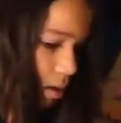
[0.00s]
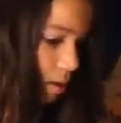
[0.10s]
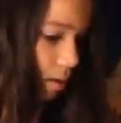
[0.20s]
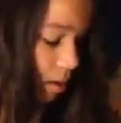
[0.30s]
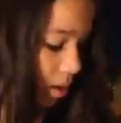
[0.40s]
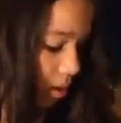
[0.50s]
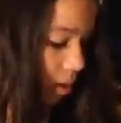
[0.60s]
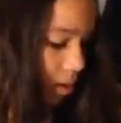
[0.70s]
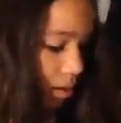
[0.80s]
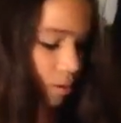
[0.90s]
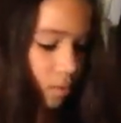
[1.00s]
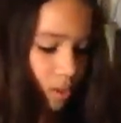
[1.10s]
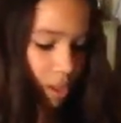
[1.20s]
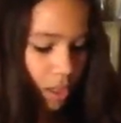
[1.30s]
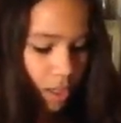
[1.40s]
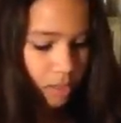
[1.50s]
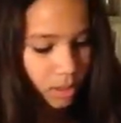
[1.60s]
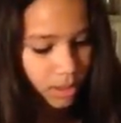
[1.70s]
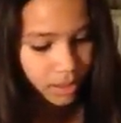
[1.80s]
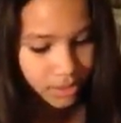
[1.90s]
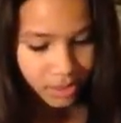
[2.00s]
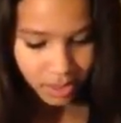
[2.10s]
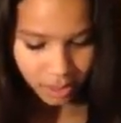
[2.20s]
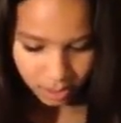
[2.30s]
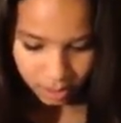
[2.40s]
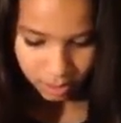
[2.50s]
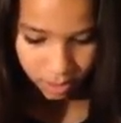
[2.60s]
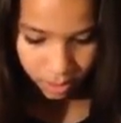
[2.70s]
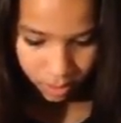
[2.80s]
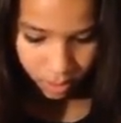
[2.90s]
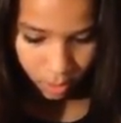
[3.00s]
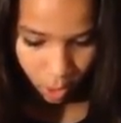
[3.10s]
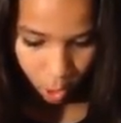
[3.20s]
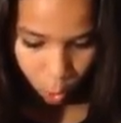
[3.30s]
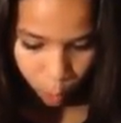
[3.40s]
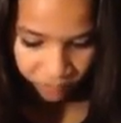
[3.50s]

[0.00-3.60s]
And then we got last thing, Home